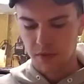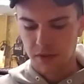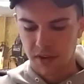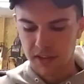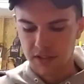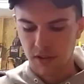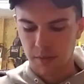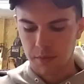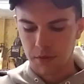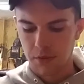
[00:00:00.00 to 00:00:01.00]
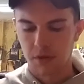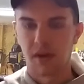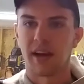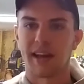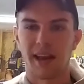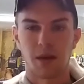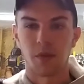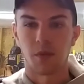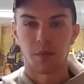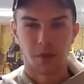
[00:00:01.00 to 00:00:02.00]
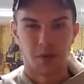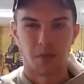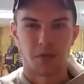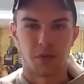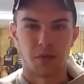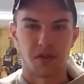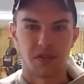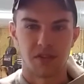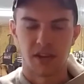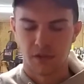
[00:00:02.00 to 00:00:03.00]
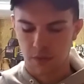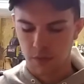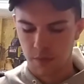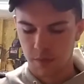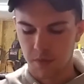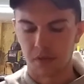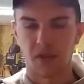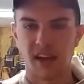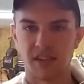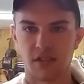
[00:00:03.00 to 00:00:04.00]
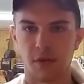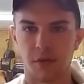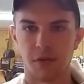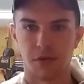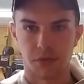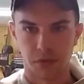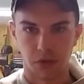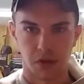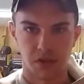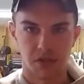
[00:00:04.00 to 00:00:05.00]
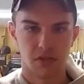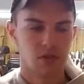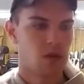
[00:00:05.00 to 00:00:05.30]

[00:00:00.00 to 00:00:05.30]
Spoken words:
The next number, I can't remember what it stands for, but the last number is flux.